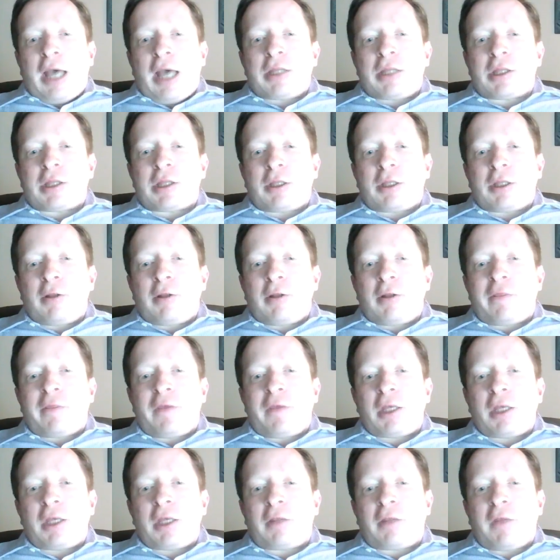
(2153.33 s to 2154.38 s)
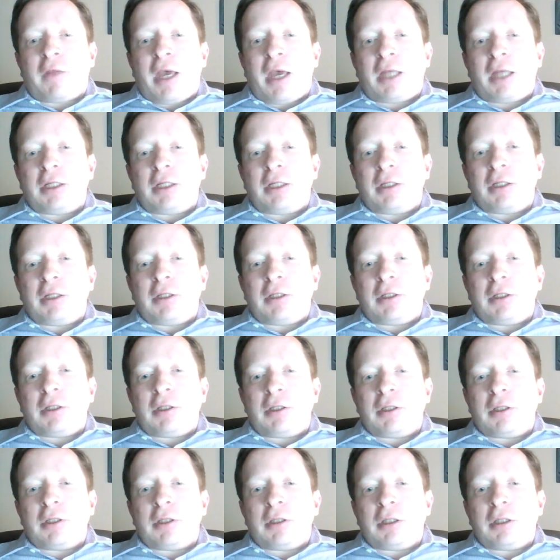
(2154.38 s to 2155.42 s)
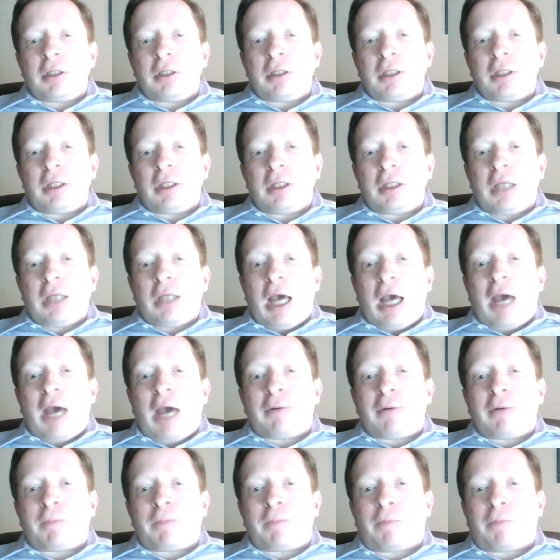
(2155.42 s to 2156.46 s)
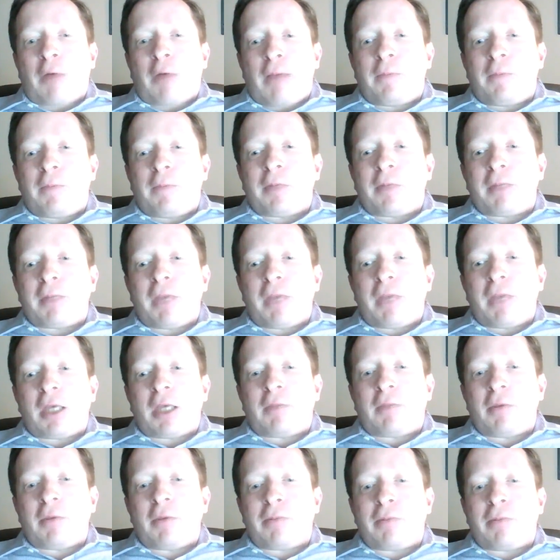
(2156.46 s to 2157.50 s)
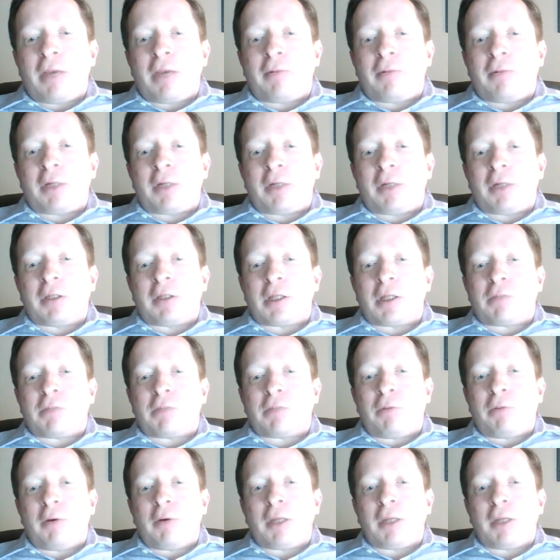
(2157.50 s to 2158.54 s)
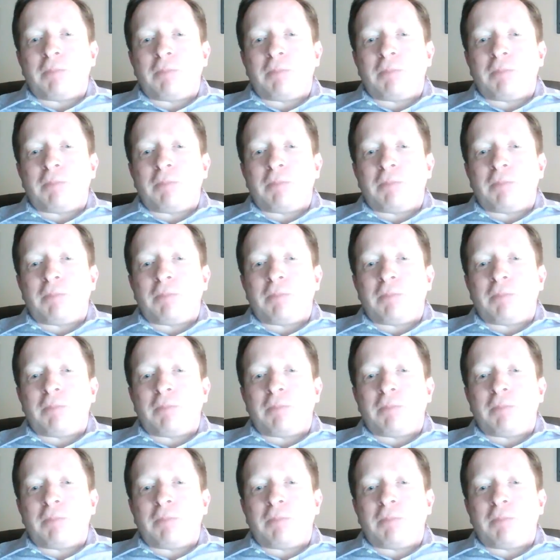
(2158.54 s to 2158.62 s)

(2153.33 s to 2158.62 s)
I still think that I would probably make him the favorite at this point,